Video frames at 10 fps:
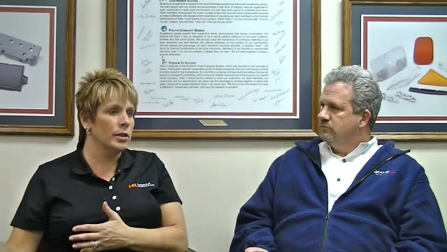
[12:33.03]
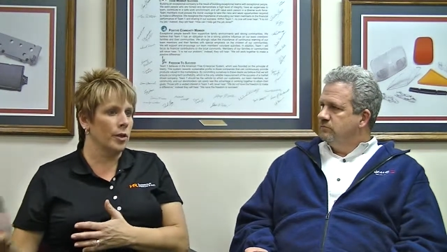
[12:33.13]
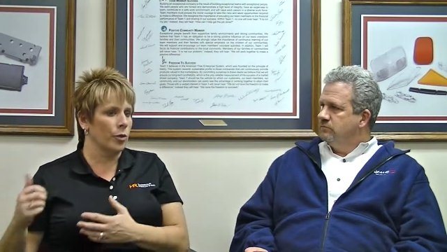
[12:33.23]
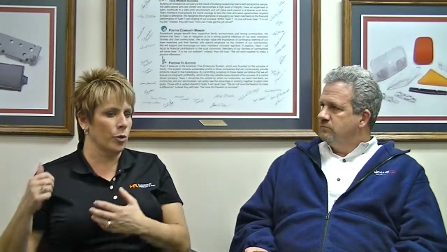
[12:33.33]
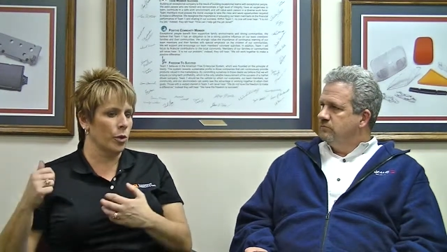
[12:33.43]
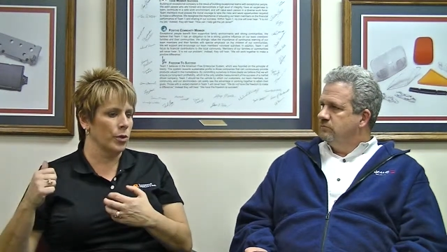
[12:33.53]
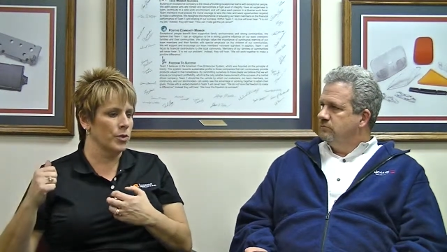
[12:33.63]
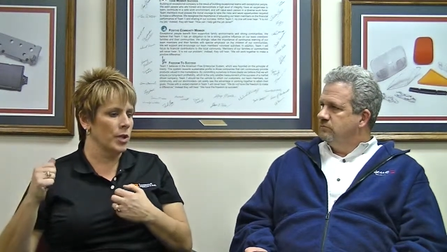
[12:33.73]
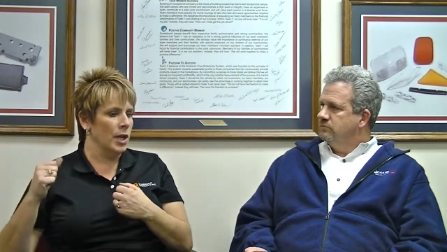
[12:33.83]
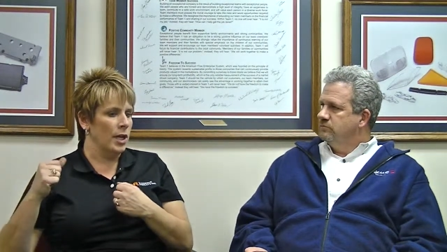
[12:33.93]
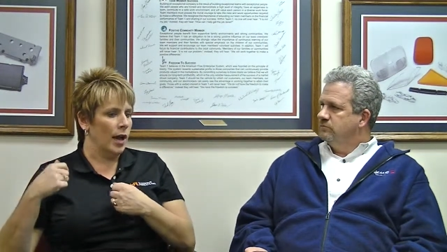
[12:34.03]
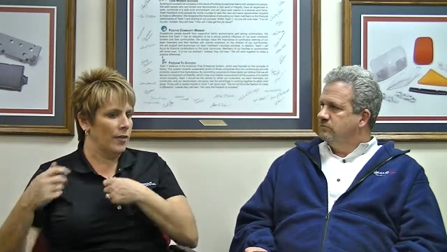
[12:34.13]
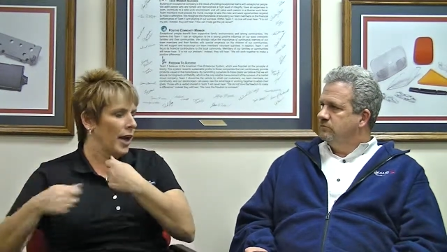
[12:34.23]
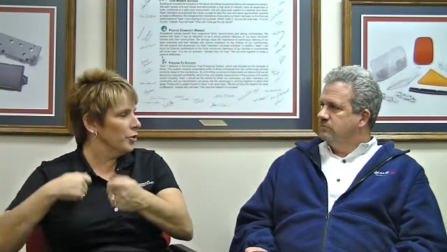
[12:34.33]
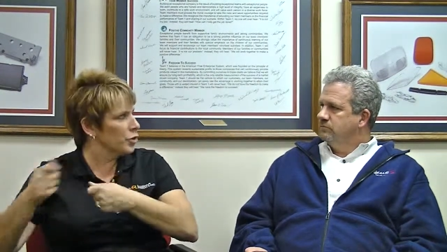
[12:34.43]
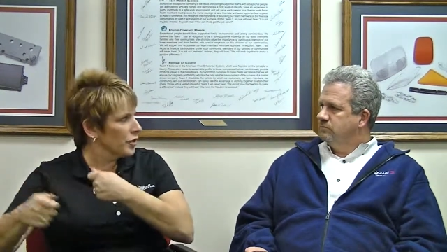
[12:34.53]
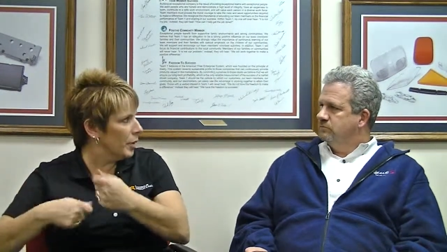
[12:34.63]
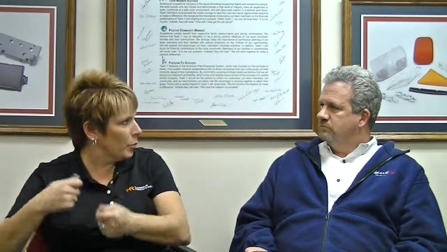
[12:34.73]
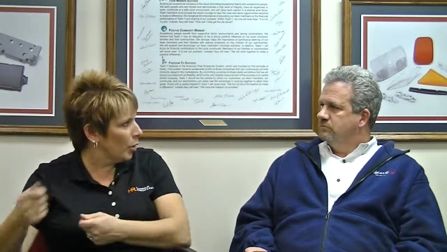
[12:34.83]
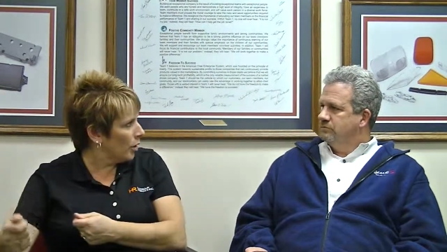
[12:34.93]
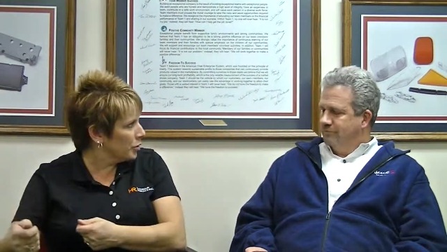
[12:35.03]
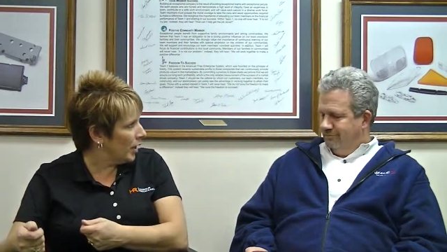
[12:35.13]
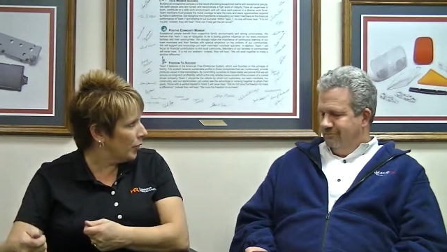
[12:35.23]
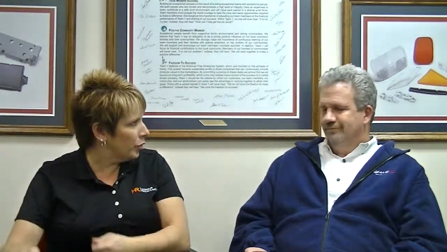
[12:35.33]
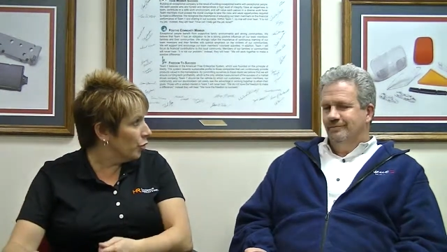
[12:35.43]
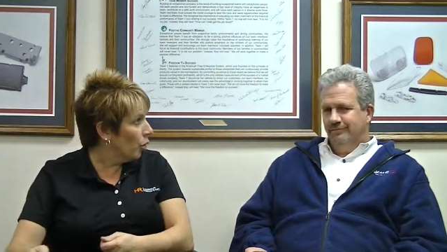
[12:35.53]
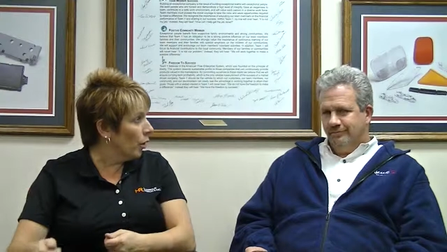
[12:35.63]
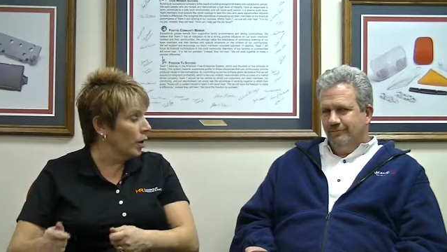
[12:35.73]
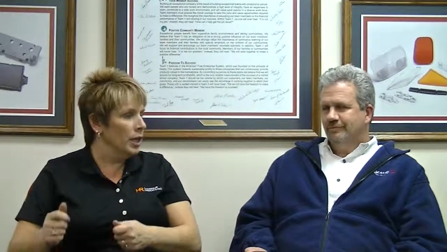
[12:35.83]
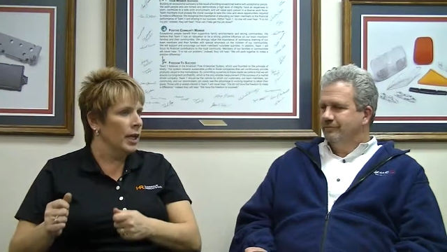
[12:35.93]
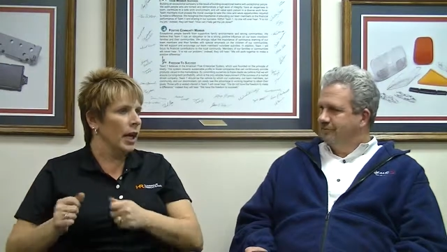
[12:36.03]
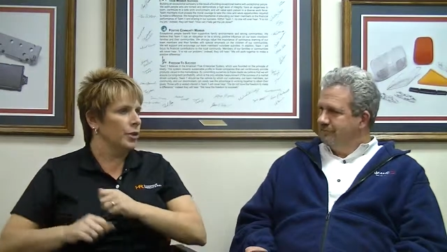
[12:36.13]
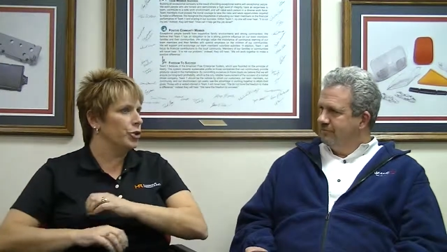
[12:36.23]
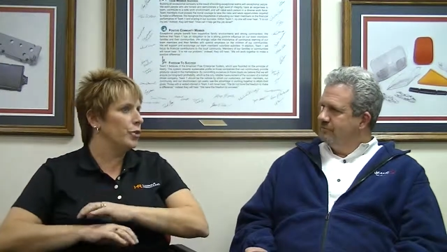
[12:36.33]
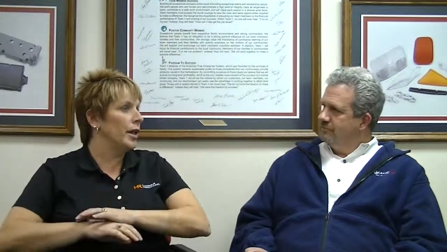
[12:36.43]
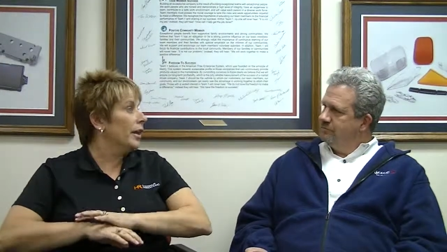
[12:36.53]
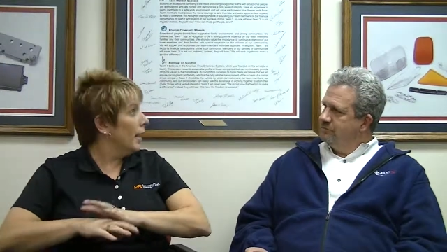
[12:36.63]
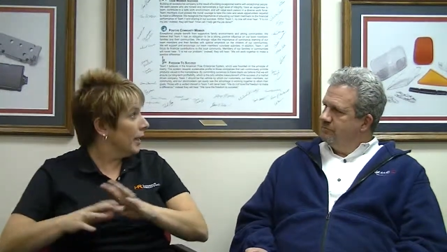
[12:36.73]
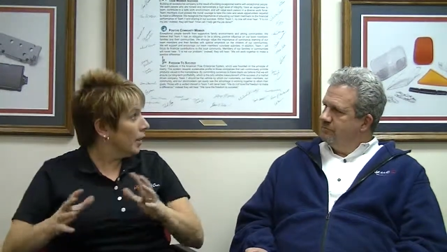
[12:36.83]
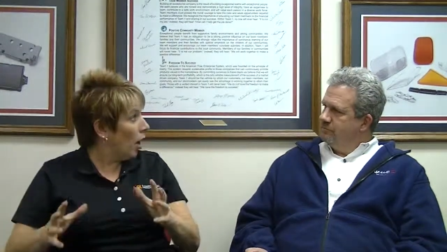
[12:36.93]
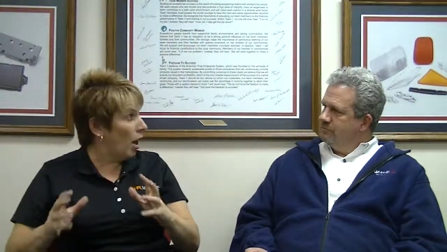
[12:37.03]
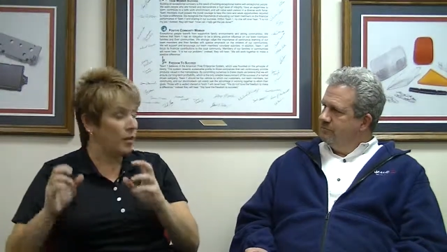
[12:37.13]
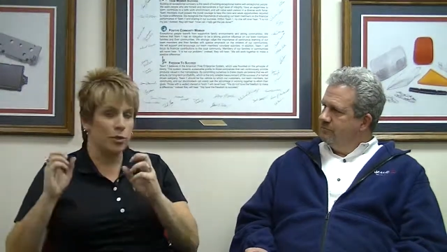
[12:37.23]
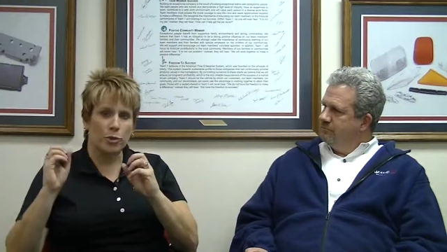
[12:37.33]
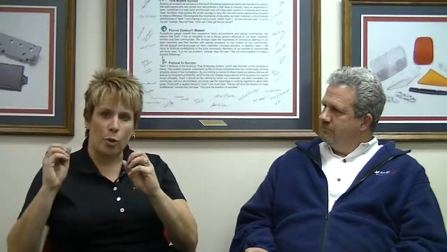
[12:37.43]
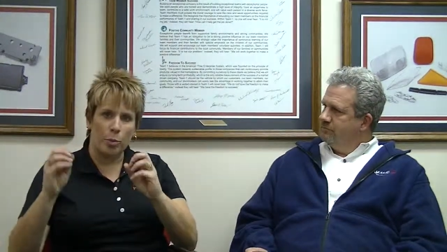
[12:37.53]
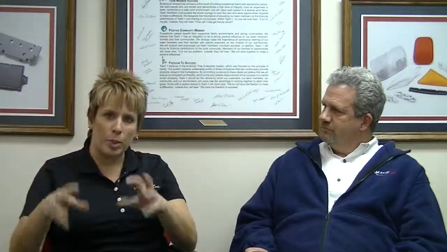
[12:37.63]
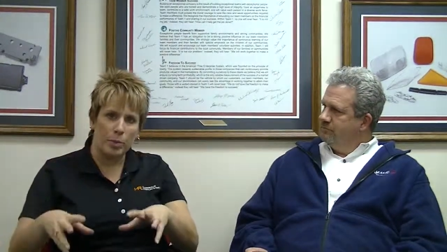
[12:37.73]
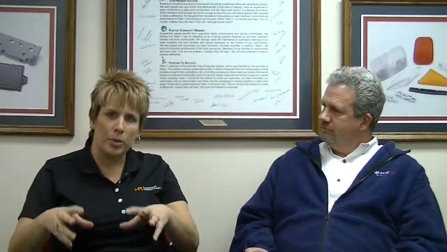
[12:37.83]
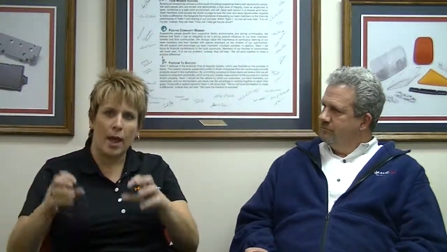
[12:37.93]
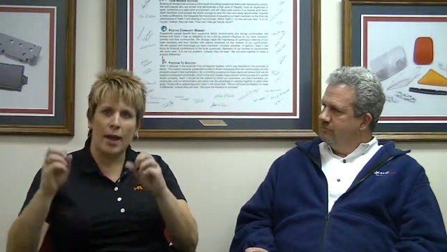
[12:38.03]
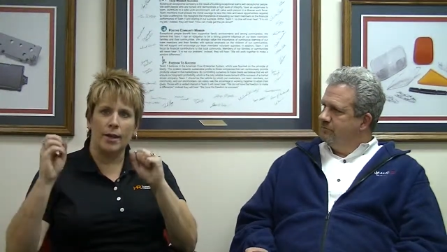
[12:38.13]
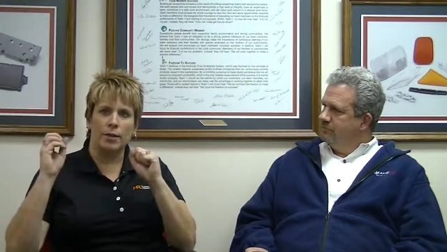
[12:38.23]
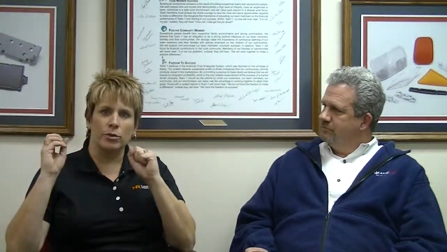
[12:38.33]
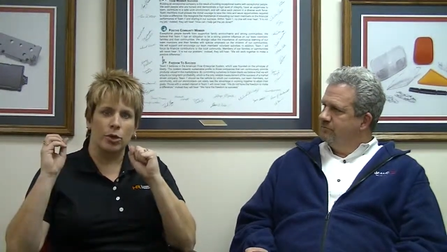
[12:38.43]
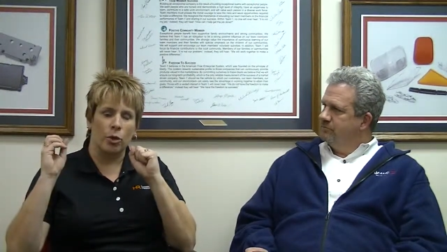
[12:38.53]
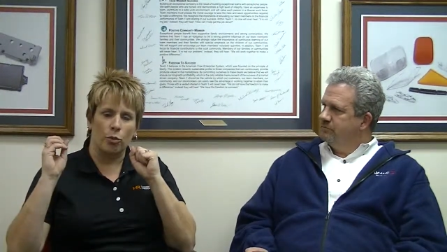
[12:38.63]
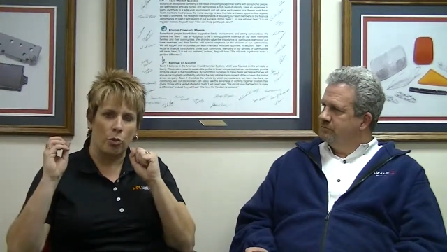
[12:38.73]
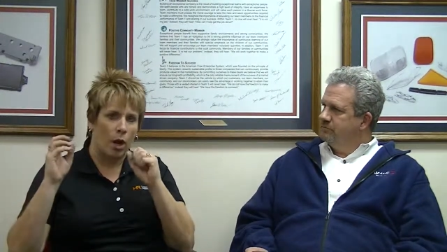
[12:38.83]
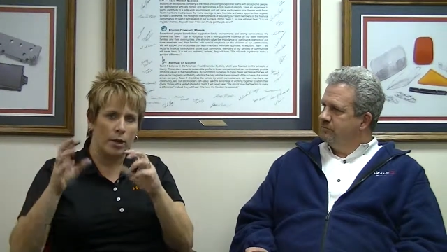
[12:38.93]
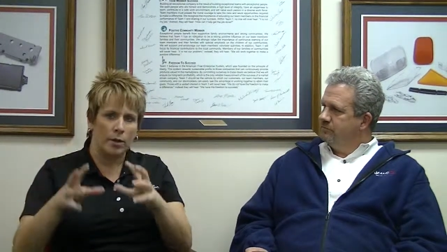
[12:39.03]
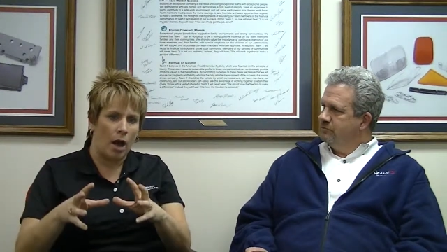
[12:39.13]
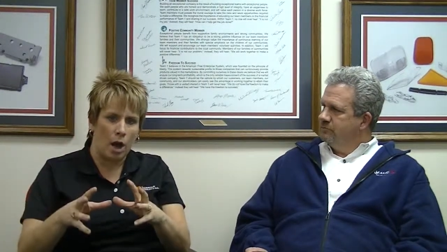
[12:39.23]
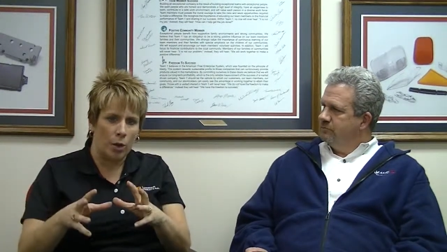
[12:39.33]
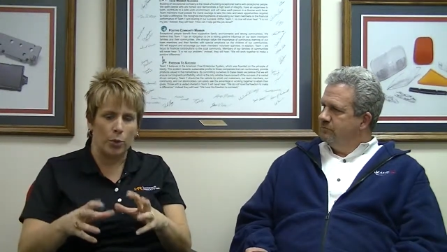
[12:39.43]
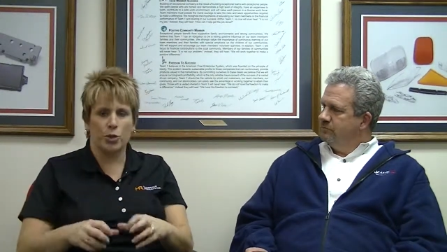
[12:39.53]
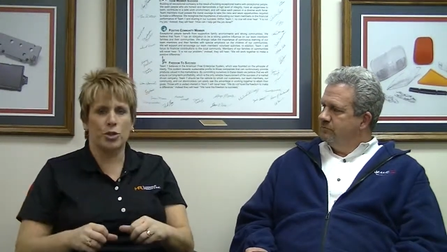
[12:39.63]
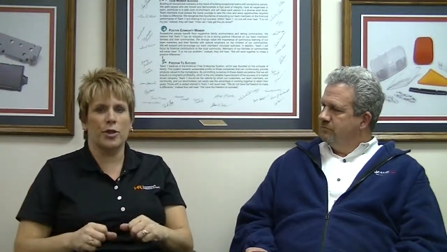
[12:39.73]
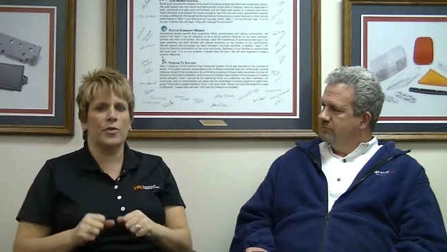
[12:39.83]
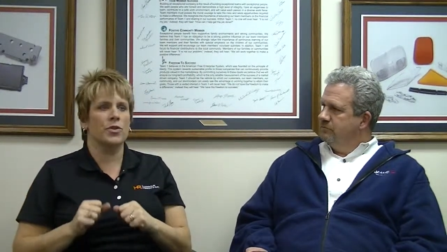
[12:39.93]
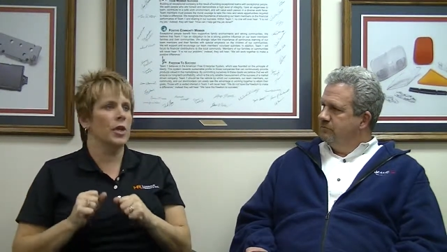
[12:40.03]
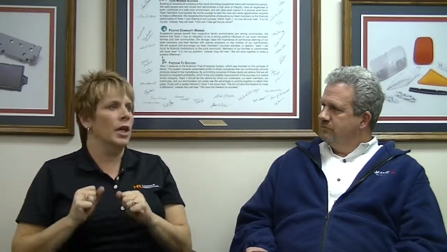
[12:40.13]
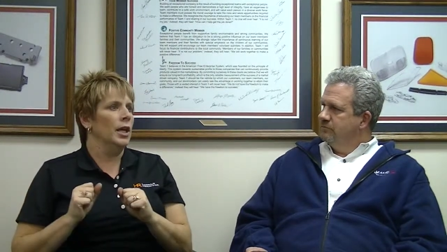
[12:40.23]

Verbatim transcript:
Speaker 1: In other words, I've got to just get production out the door and do that at any cost, throw people at it, you know, run awkward shifts,